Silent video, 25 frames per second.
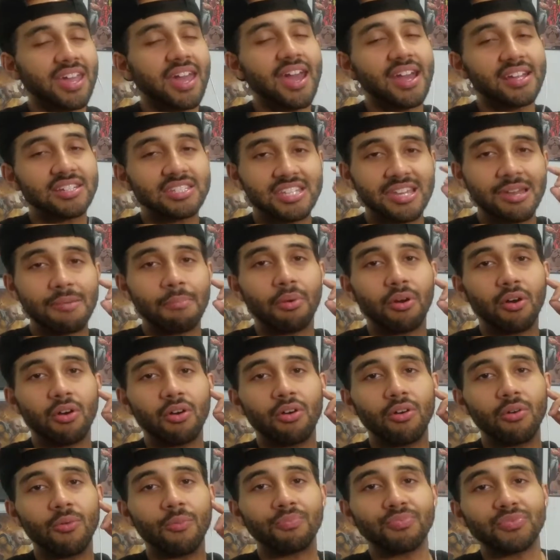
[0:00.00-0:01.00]
Cash can
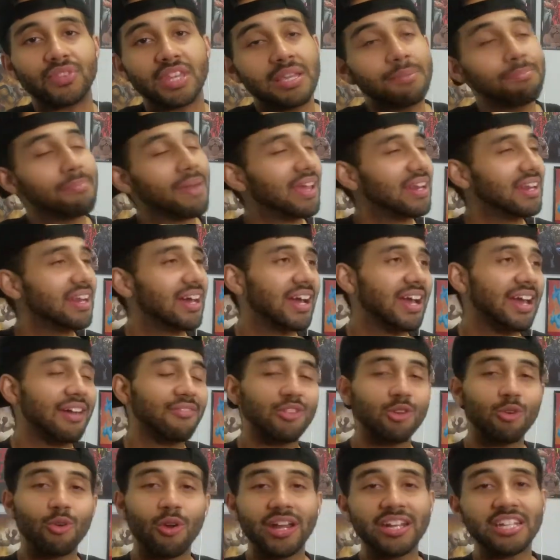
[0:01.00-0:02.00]
ball. He may not
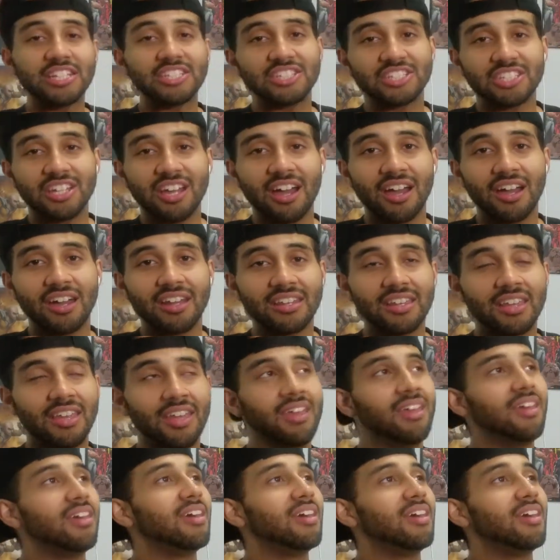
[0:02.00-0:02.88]
have the greatest shot,